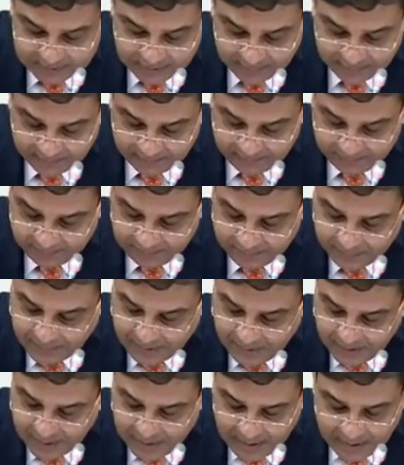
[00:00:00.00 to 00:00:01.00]
It has been
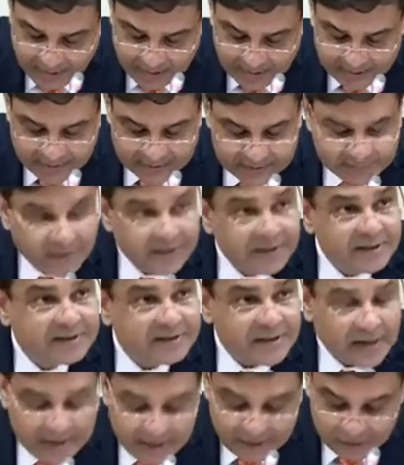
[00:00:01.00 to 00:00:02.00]
decided to
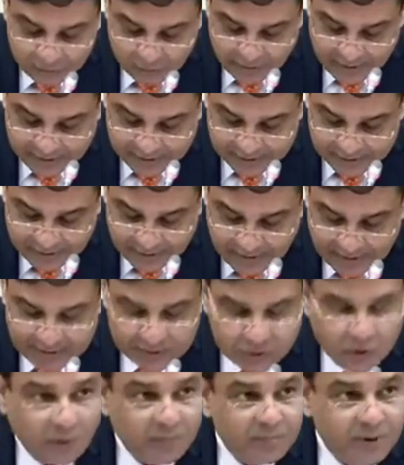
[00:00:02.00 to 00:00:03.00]
rationalize the operational
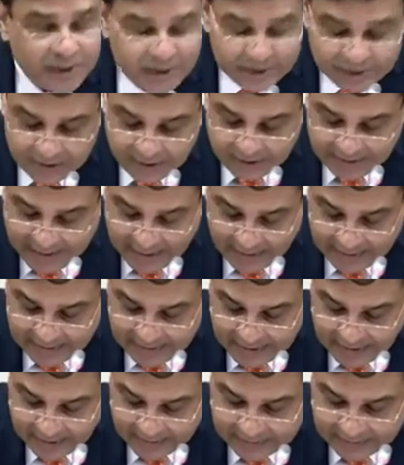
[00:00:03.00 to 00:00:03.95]
guidelines with a view to